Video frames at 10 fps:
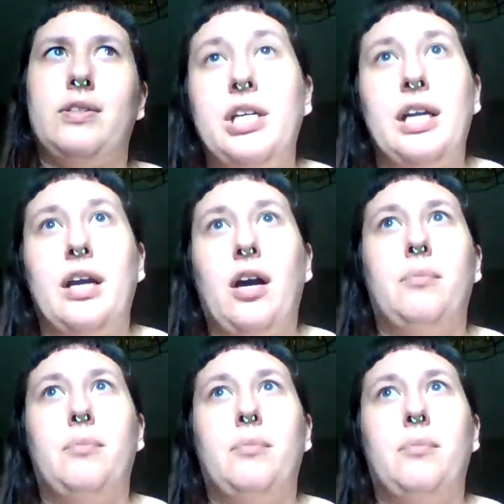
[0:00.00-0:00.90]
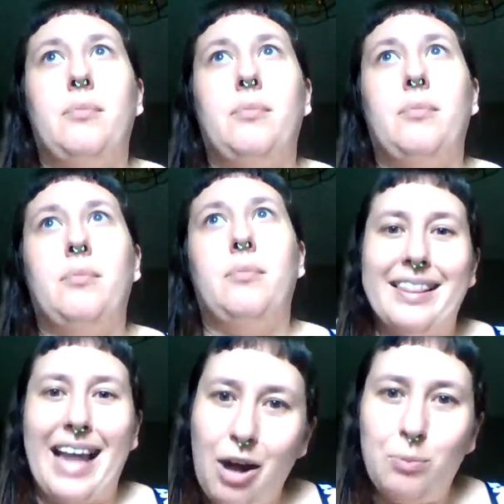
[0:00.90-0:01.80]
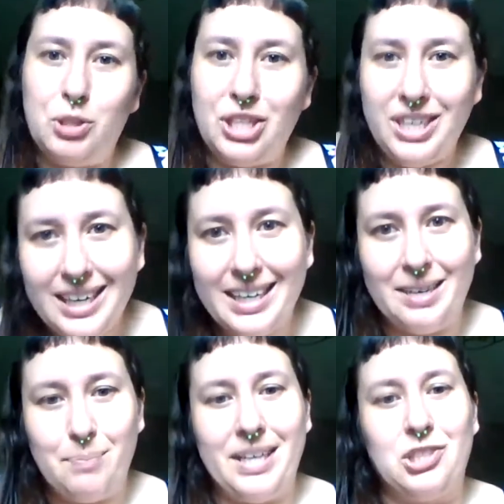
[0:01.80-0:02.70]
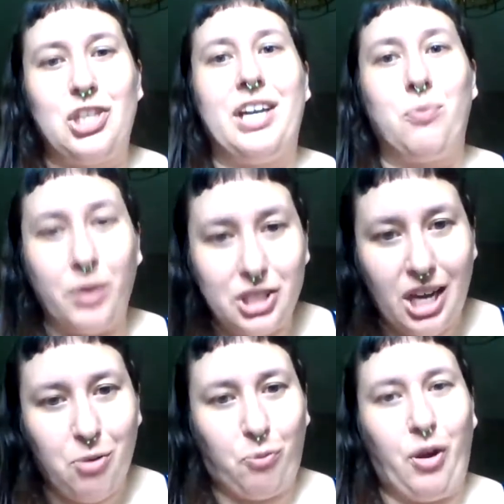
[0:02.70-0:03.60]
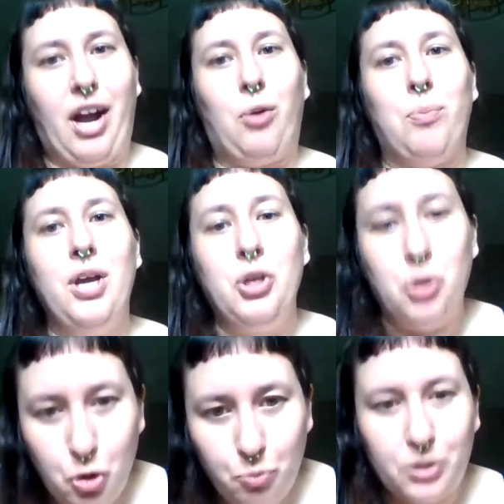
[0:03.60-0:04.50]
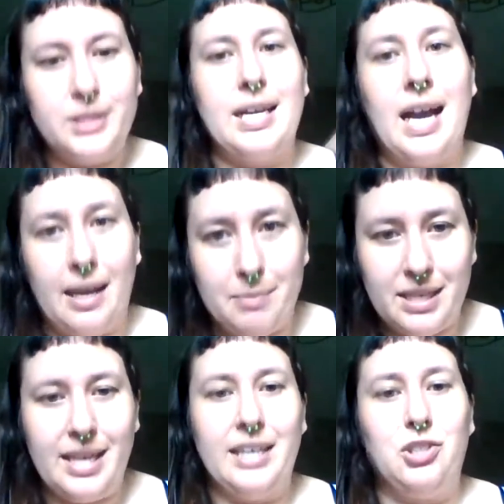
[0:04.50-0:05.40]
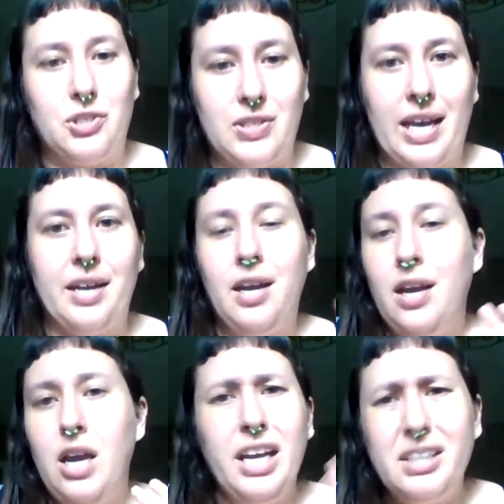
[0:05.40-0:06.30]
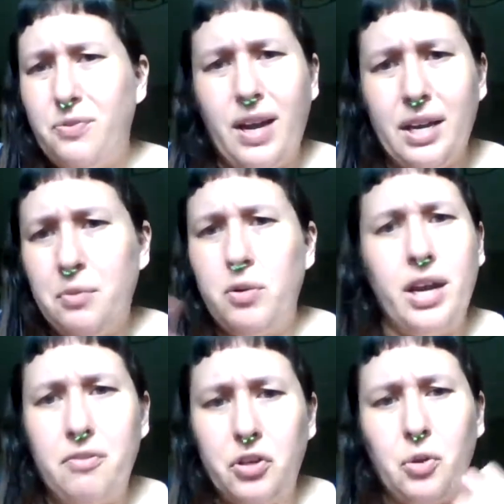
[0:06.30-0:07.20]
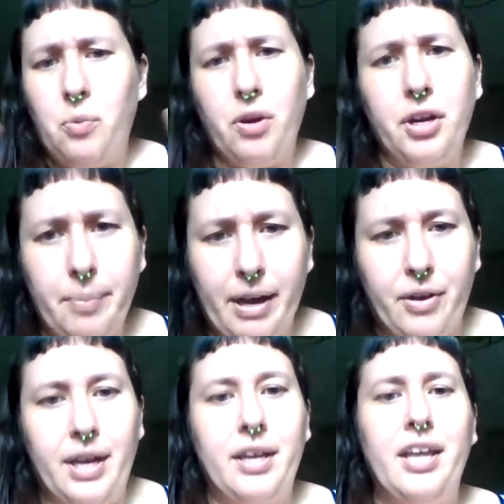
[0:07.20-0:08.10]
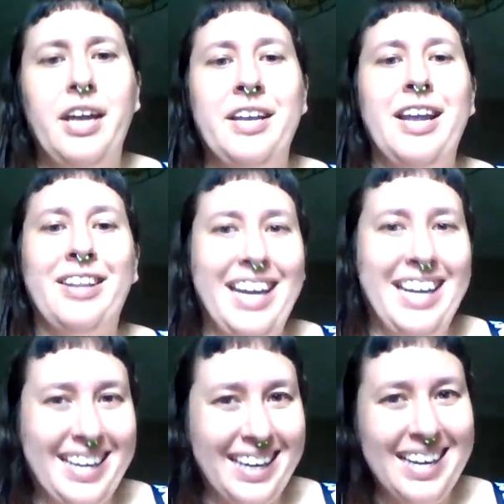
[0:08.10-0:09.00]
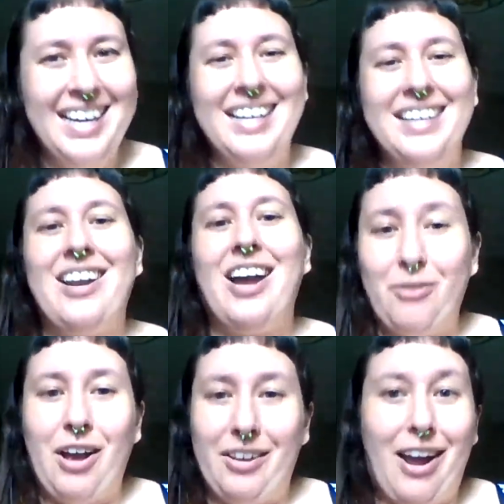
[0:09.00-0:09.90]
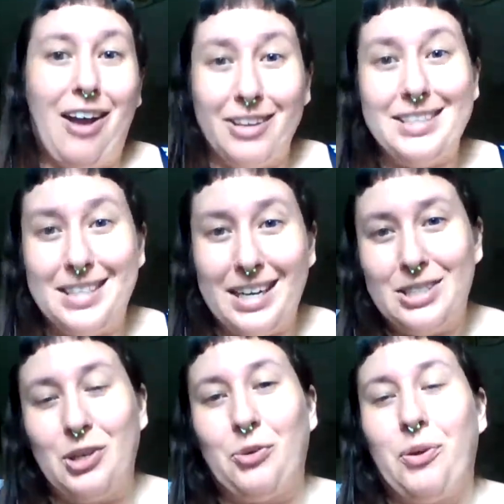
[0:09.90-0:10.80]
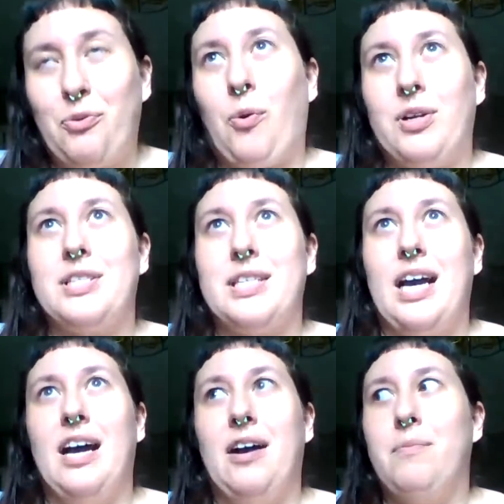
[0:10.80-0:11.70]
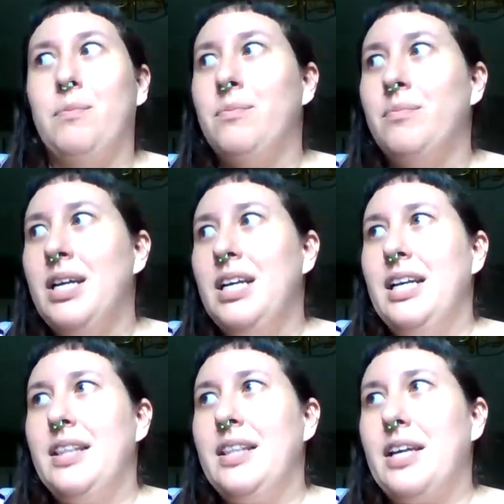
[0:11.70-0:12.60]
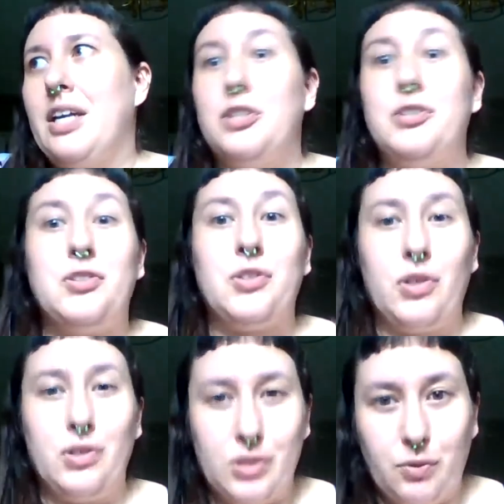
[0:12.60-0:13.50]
um she and she didn't get the help she needed because she had reached out for help numerous times and they had just said, it's fine, whatever, don't worry about it. Like, yeah. not, not listening to, of course, um the concerns of women,